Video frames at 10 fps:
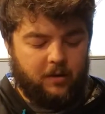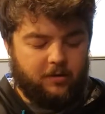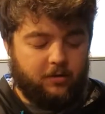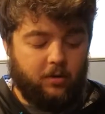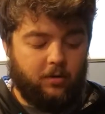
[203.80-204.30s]

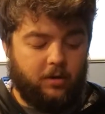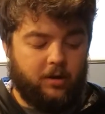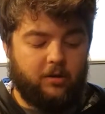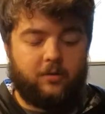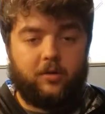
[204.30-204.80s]
So
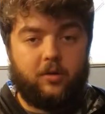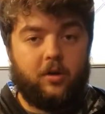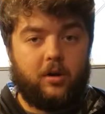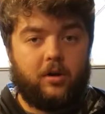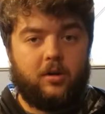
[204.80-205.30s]
it's a
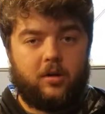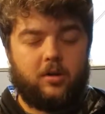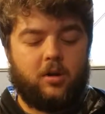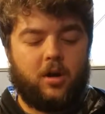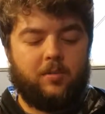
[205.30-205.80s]
good
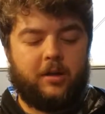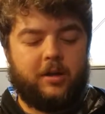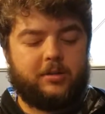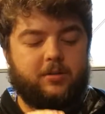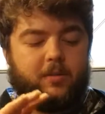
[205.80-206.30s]

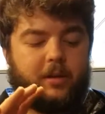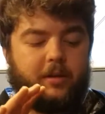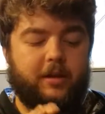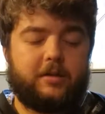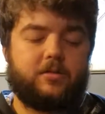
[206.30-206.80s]
combination. But
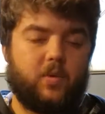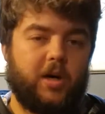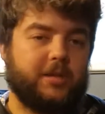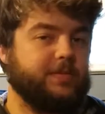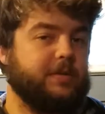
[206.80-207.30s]
this
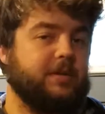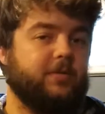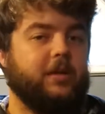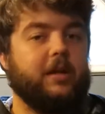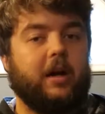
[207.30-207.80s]
rod
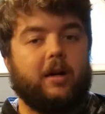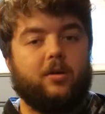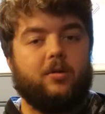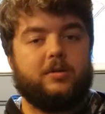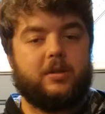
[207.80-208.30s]
specifically, I
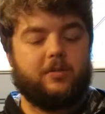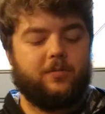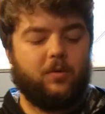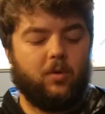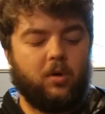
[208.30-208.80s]
use it
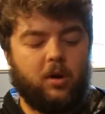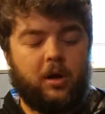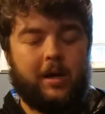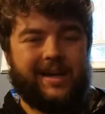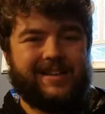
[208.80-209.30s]
for
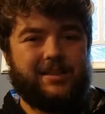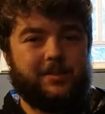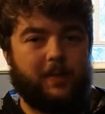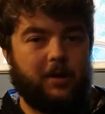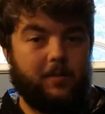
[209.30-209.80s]

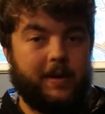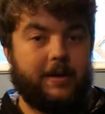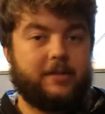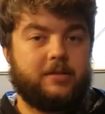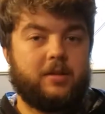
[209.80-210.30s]

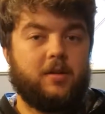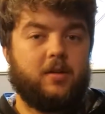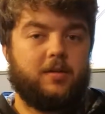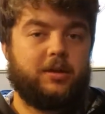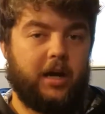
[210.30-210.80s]
spinnerbaits,
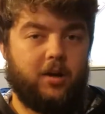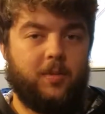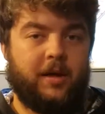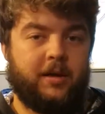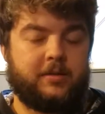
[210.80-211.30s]

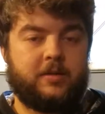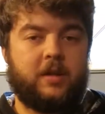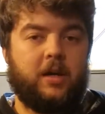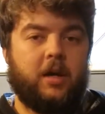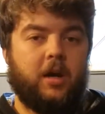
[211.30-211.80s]
chatterbaits,
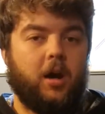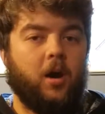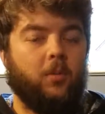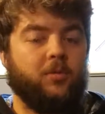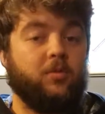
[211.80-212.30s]

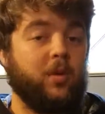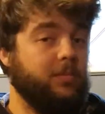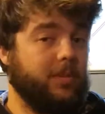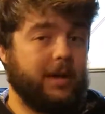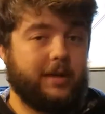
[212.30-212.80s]

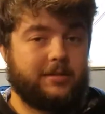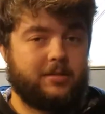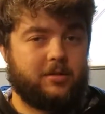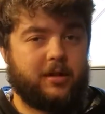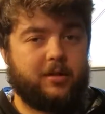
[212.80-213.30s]
swim
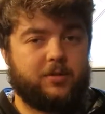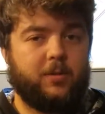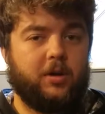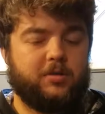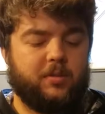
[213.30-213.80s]
baits, like the
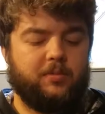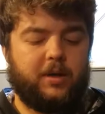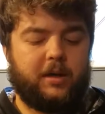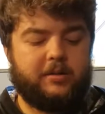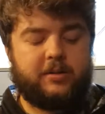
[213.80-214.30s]
small swim
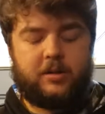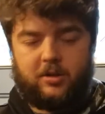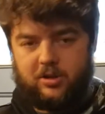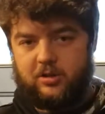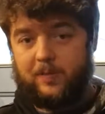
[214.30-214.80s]
baits,
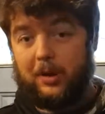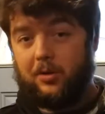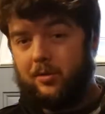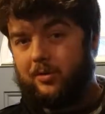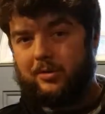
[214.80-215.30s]

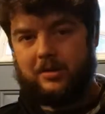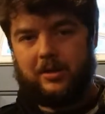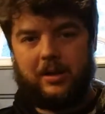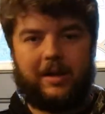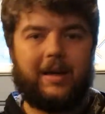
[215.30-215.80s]
spoons,
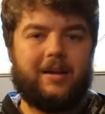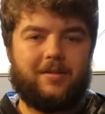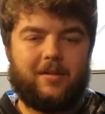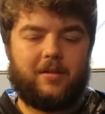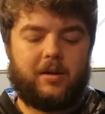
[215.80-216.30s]

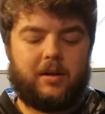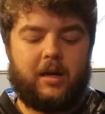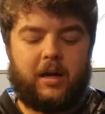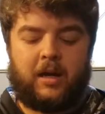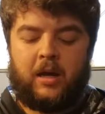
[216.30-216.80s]
anything like
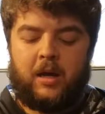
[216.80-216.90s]
that.